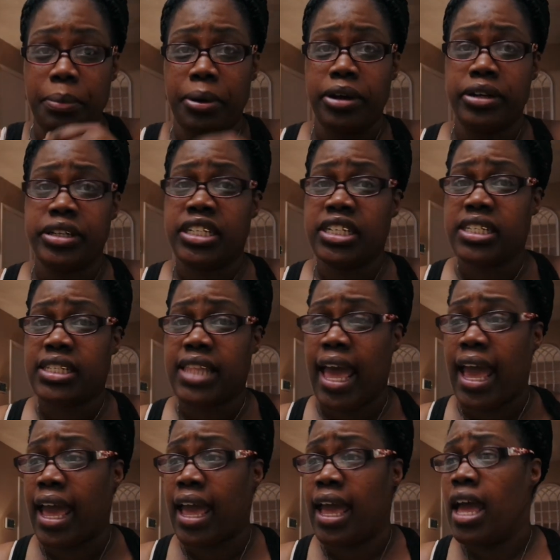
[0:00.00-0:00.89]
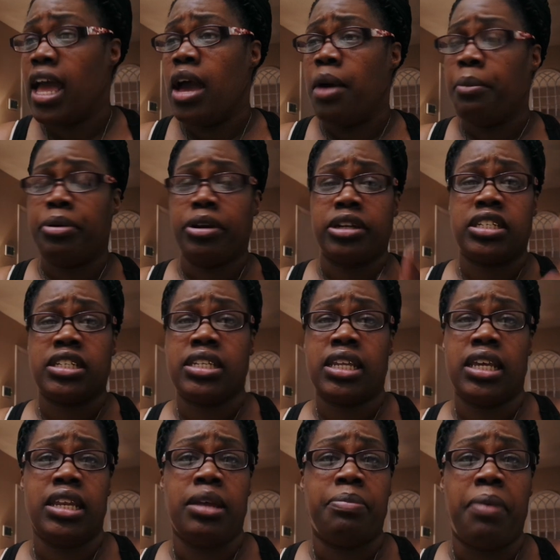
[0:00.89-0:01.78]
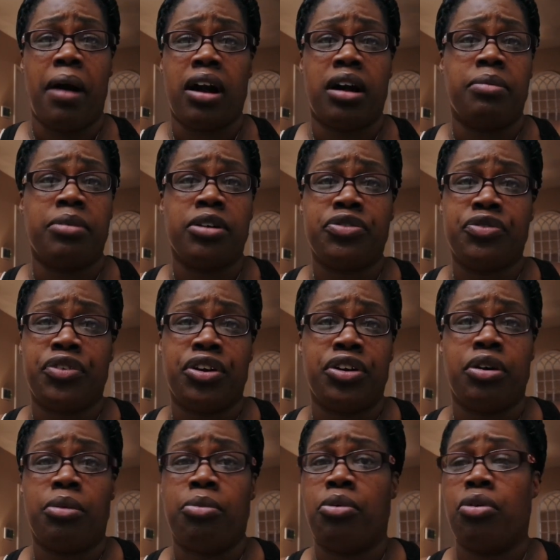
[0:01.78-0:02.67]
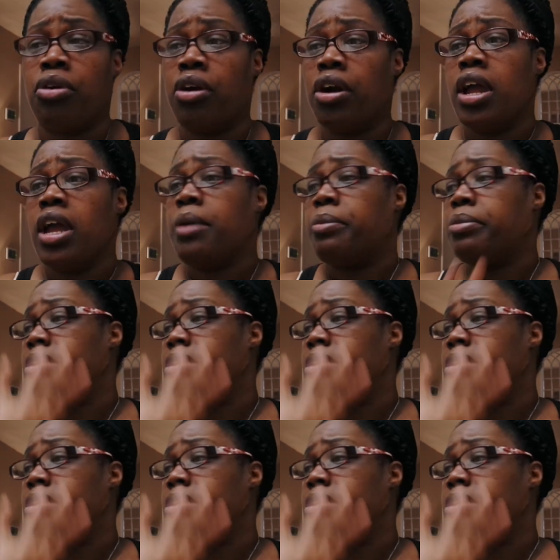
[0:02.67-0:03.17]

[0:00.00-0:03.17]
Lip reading: purchase any pocketbooks for her no more,